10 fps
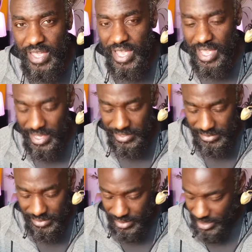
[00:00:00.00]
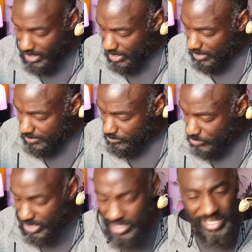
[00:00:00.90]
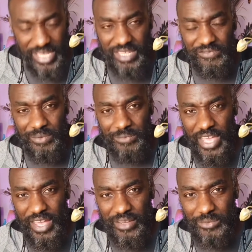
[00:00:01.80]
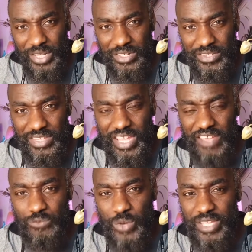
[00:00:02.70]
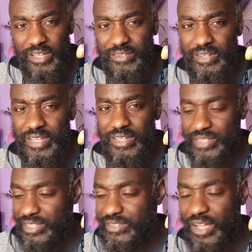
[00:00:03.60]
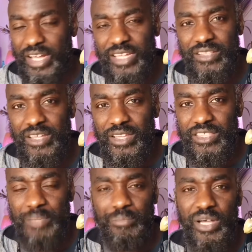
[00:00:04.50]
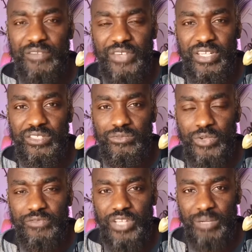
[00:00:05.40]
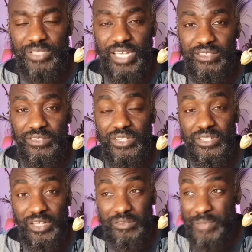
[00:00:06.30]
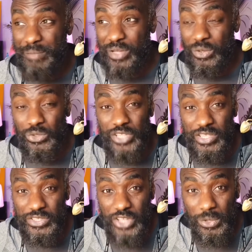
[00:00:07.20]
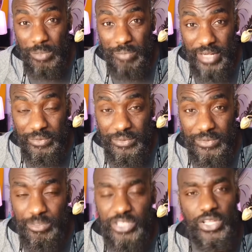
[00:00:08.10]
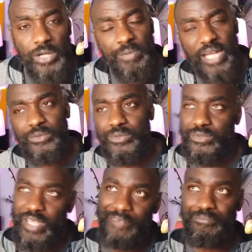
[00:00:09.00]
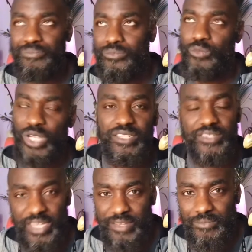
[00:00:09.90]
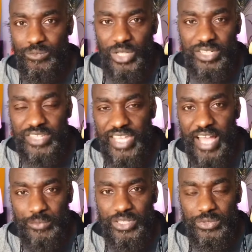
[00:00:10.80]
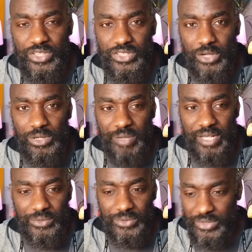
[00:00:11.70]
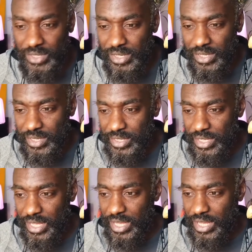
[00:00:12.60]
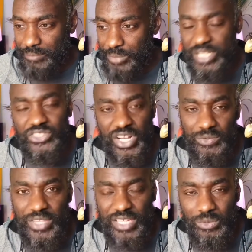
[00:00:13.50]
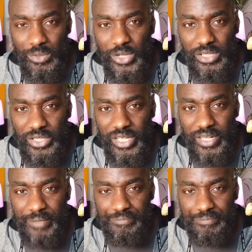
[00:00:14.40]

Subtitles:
and we're going to take it from there. We're going to see if we can design the perfect rooftop tent. You got to remember also the solar panels. But the solar panels, yeah, we're going to see. We're going to see how we do the solar panels. But in general, that's what we are looking at.